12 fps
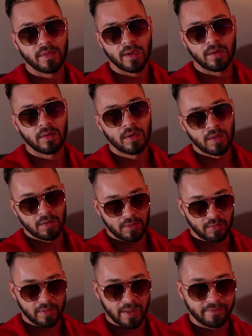than
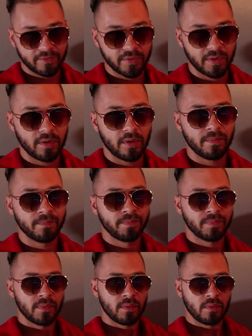your left trigger,
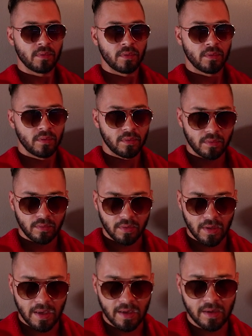
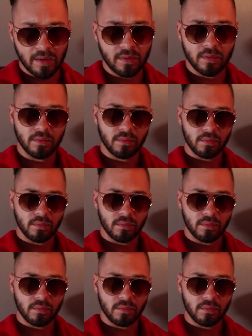and